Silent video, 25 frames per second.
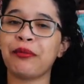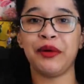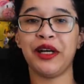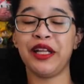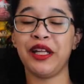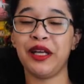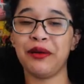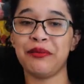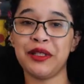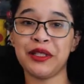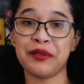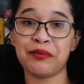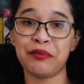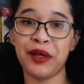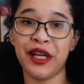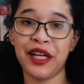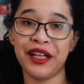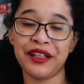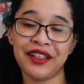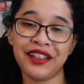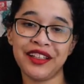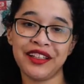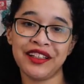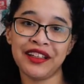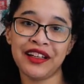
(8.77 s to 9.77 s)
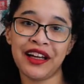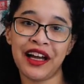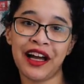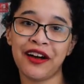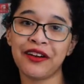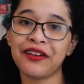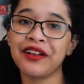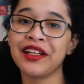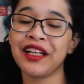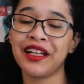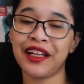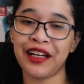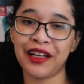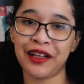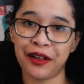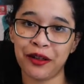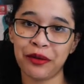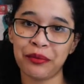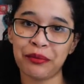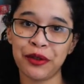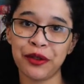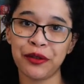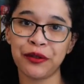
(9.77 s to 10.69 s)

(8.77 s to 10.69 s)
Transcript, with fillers: My name is Mandy. How can I help